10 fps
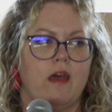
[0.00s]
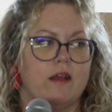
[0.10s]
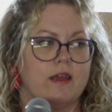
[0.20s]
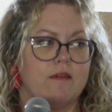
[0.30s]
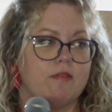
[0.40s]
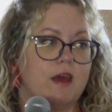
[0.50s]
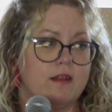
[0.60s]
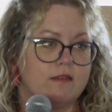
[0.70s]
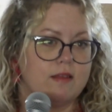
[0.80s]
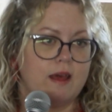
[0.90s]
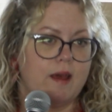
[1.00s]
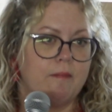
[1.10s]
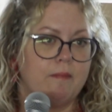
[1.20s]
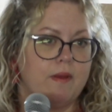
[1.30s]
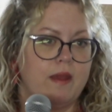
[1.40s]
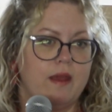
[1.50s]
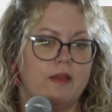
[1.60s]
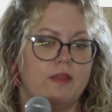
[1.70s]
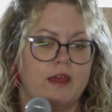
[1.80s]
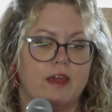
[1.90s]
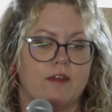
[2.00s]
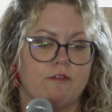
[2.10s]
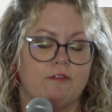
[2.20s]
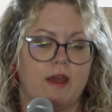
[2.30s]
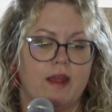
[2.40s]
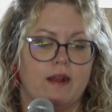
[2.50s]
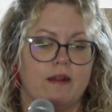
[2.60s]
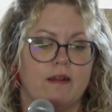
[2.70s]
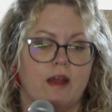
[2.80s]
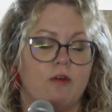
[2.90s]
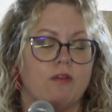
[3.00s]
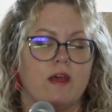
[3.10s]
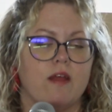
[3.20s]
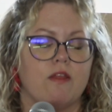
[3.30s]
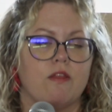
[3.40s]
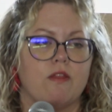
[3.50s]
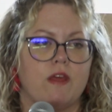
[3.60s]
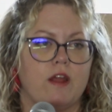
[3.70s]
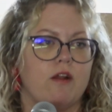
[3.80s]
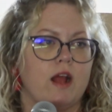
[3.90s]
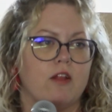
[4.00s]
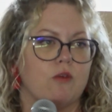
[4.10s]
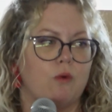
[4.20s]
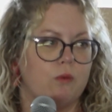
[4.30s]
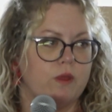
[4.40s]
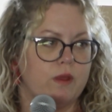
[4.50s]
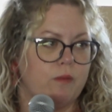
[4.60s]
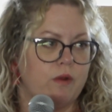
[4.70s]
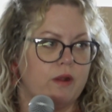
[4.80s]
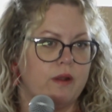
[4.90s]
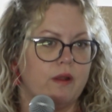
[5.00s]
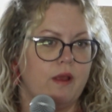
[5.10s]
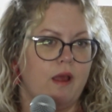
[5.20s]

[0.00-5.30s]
give that to them and they can find out that they are not the only one,